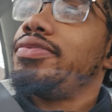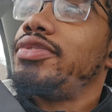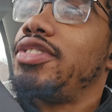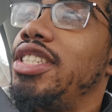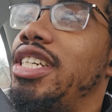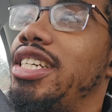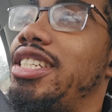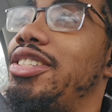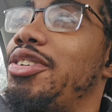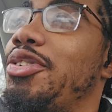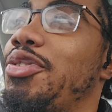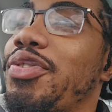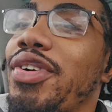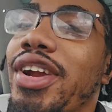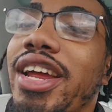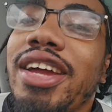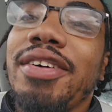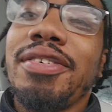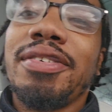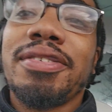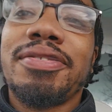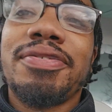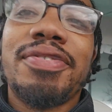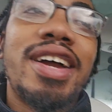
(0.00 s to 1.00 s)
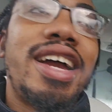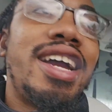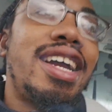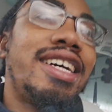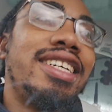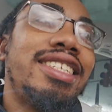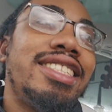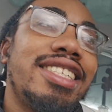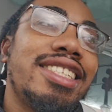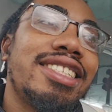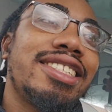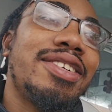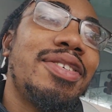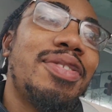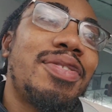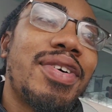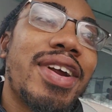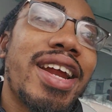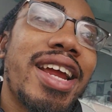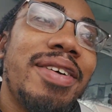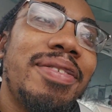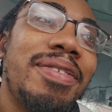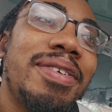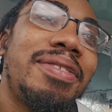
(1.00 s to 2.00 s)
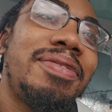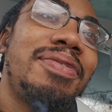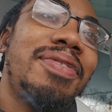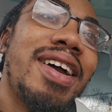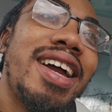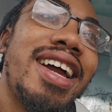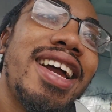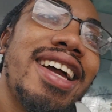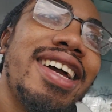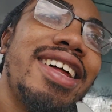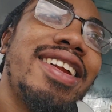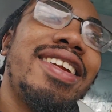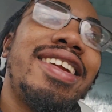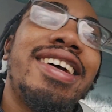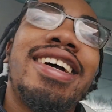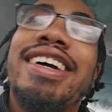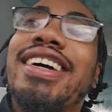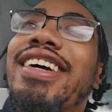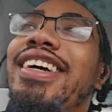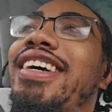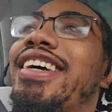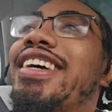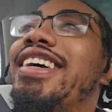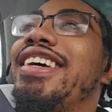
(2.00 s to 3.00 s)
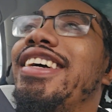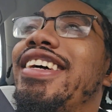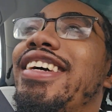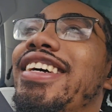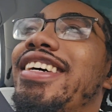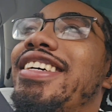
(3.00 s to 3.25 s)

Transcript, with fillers: just the Ravens fan, just the Ravens fan.